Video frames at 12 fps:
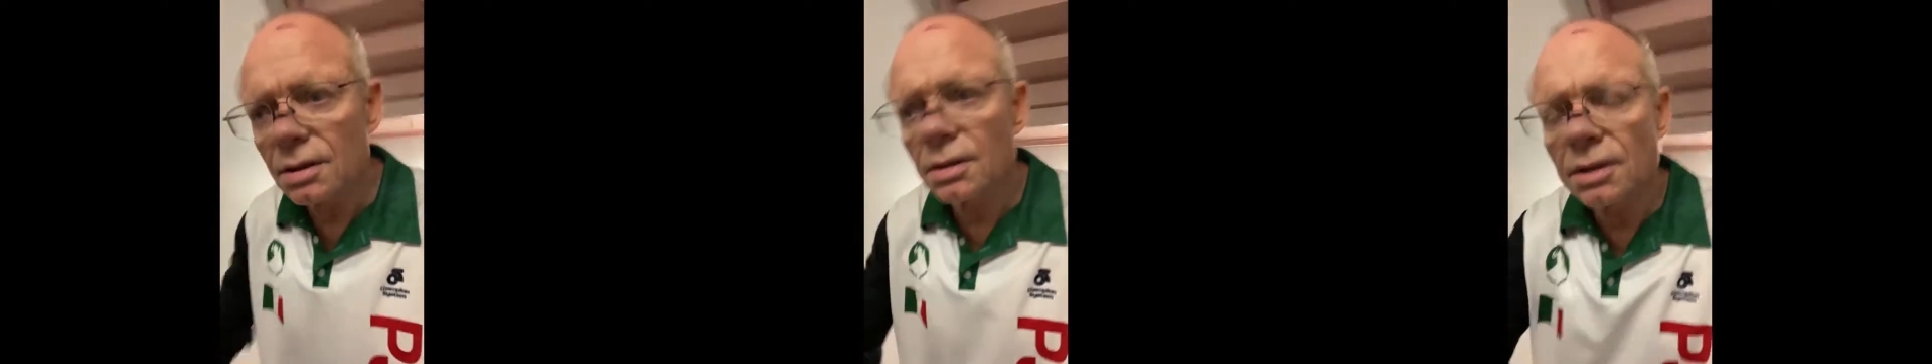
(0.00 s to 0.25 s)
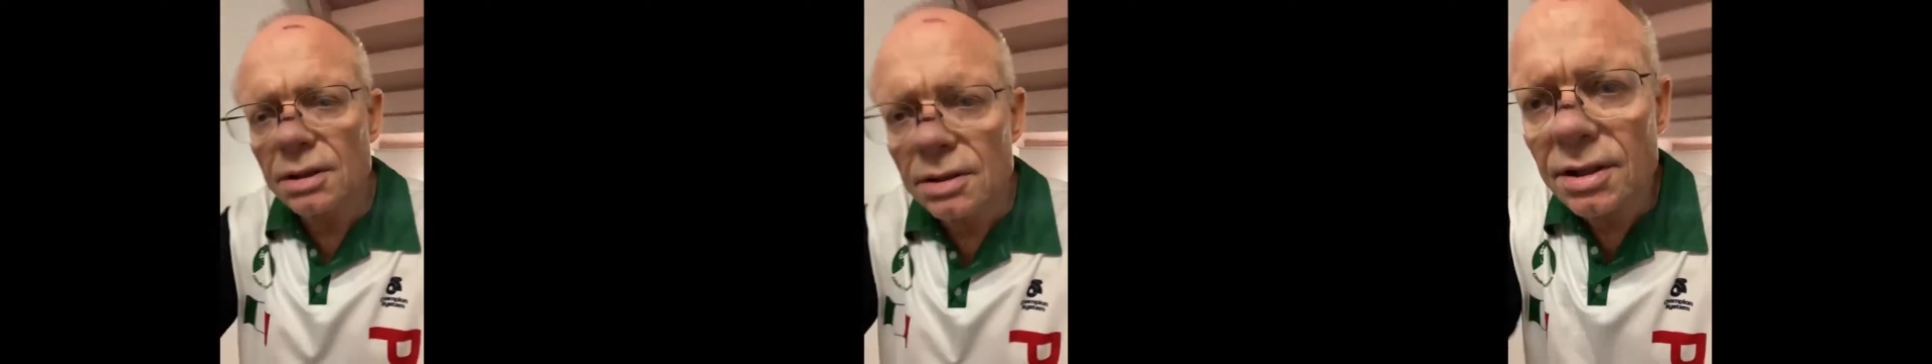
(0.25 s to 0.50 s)

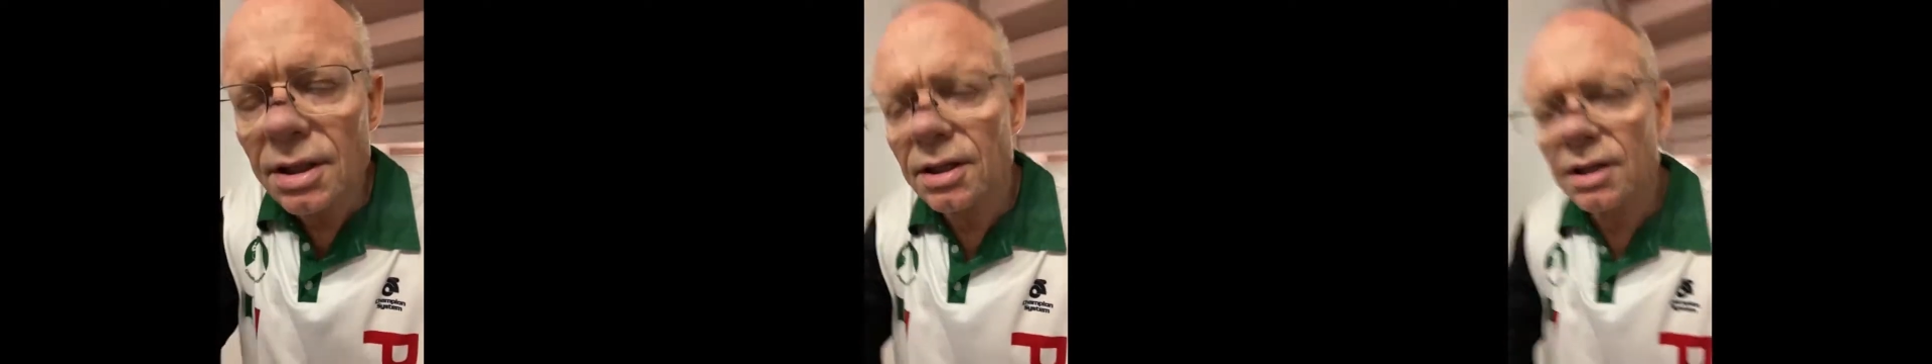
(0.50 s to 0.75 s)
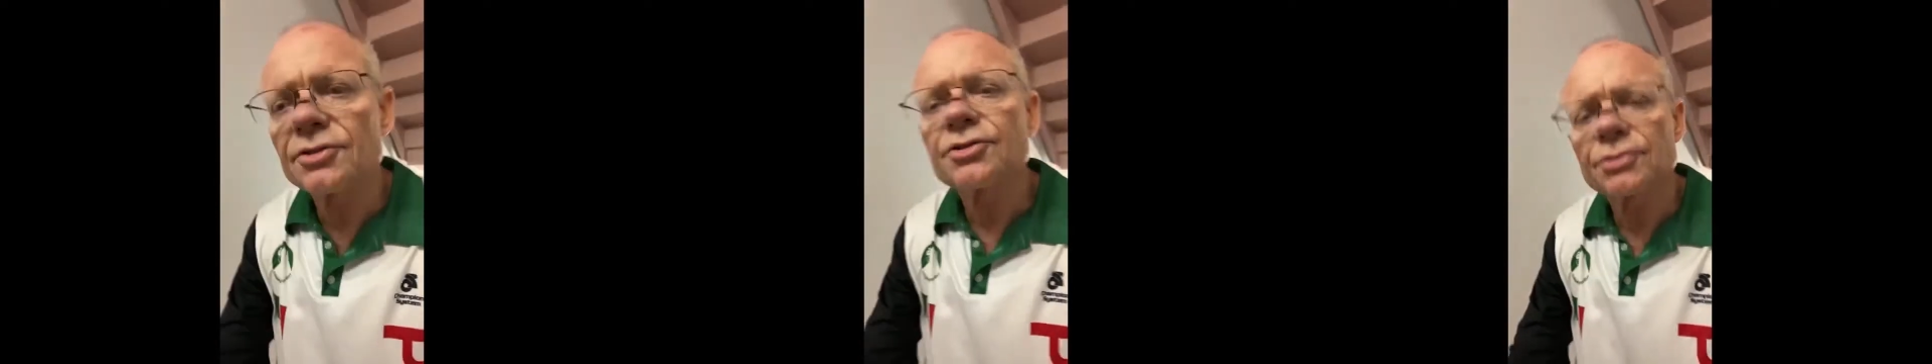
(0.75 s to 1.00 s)

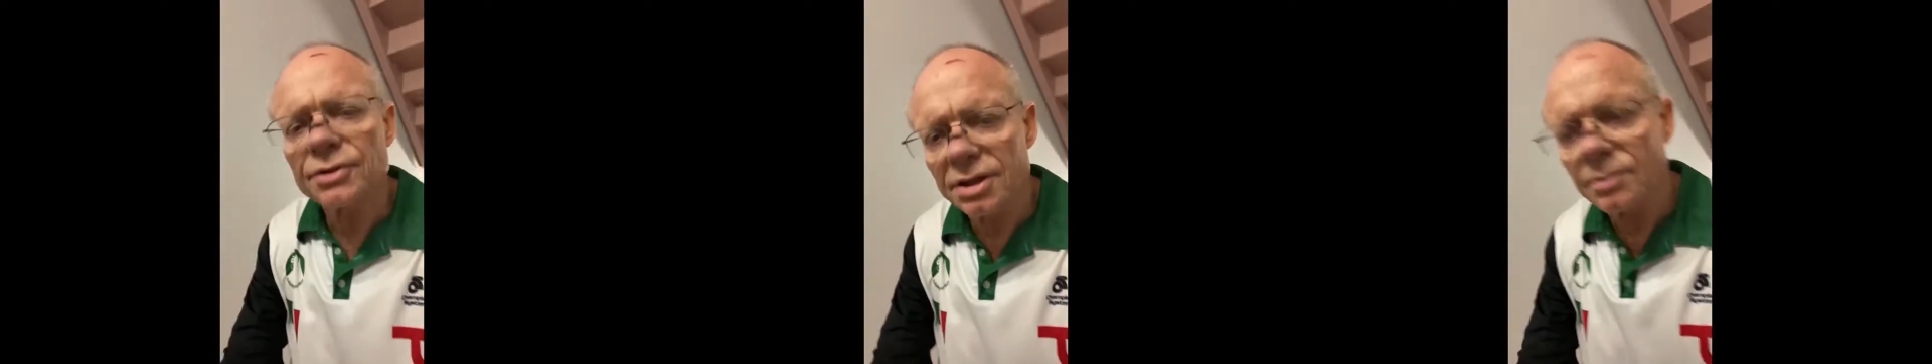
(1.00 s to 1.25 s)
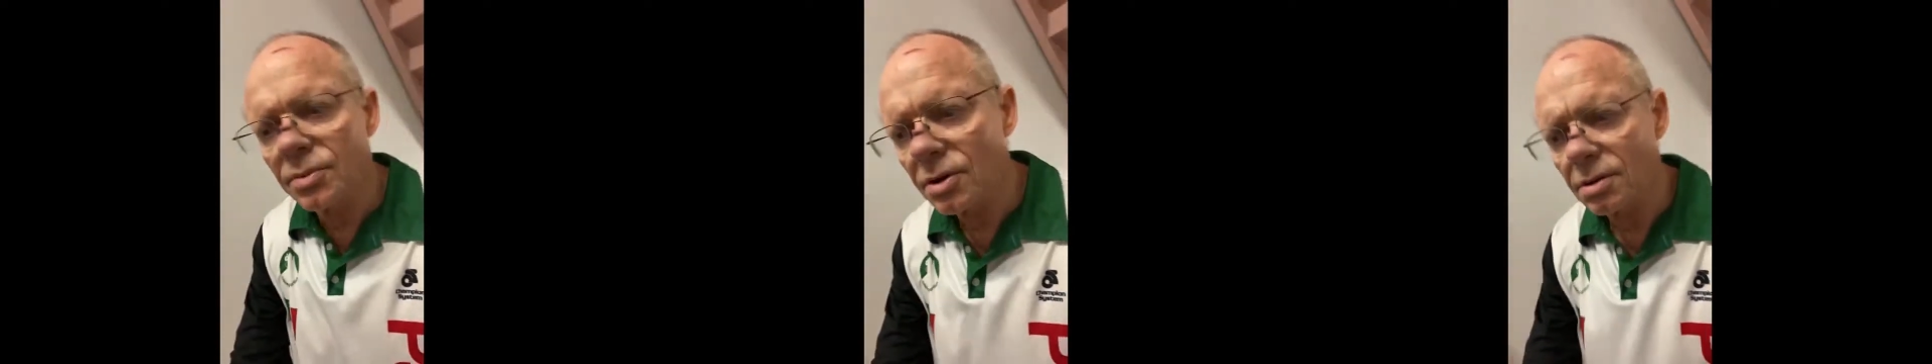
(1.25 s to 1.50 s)
it's
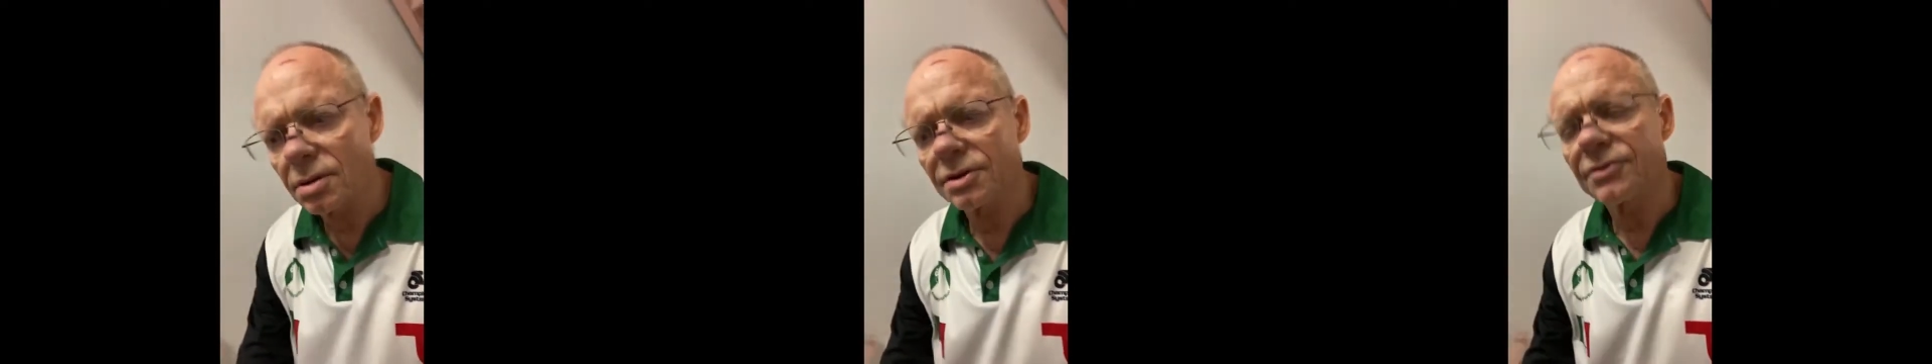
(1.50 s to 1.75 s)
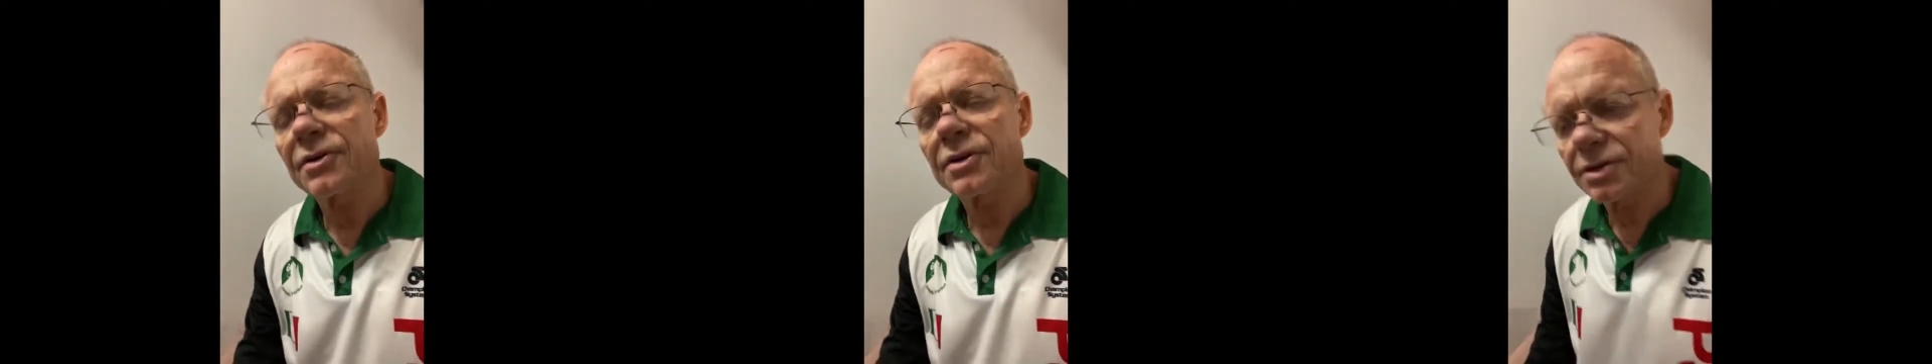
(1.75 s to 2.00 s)
treatable. It's
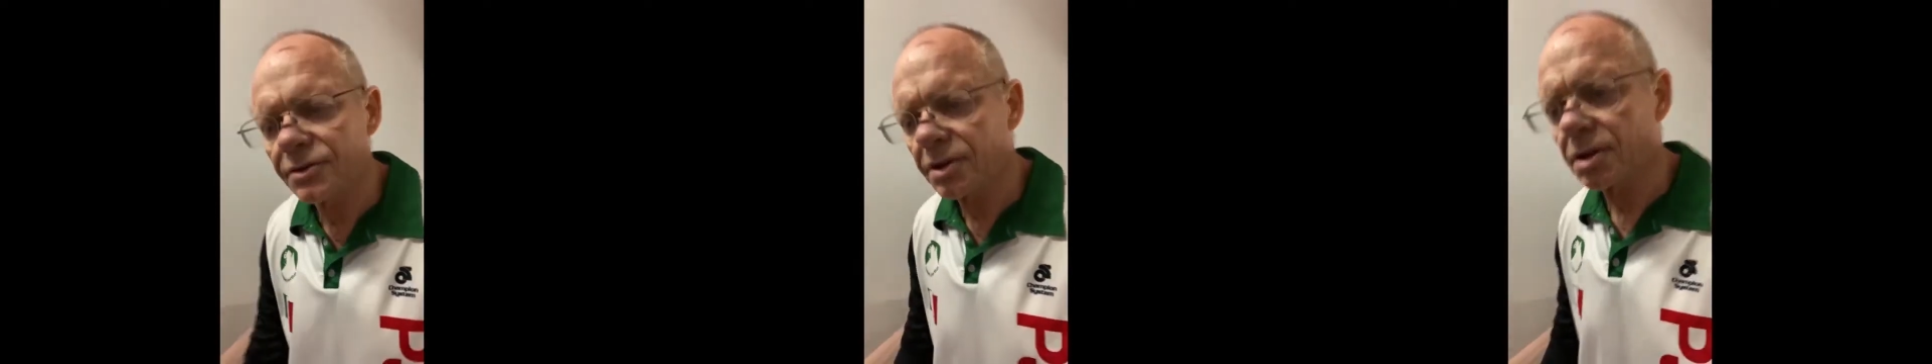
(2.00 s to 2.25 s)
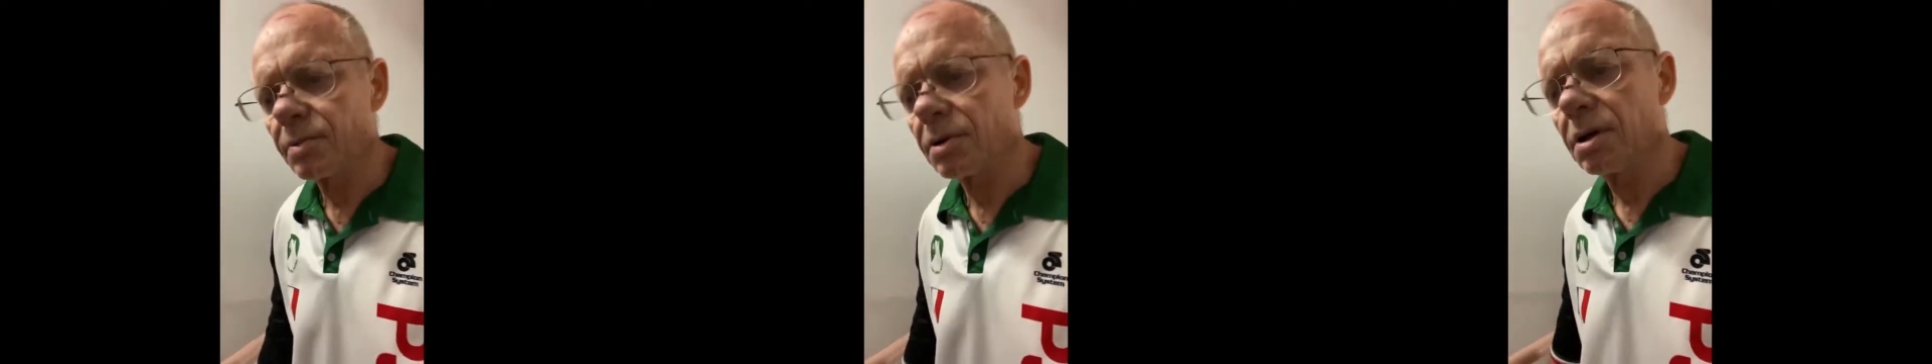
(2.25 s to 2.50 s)
very
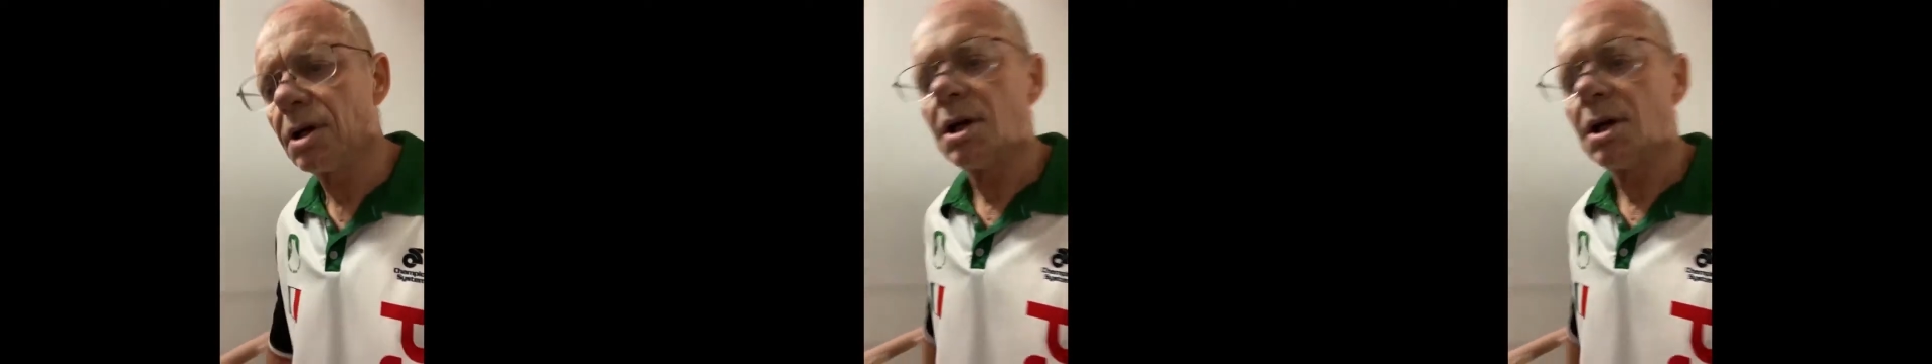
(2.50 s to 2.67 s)
treatable.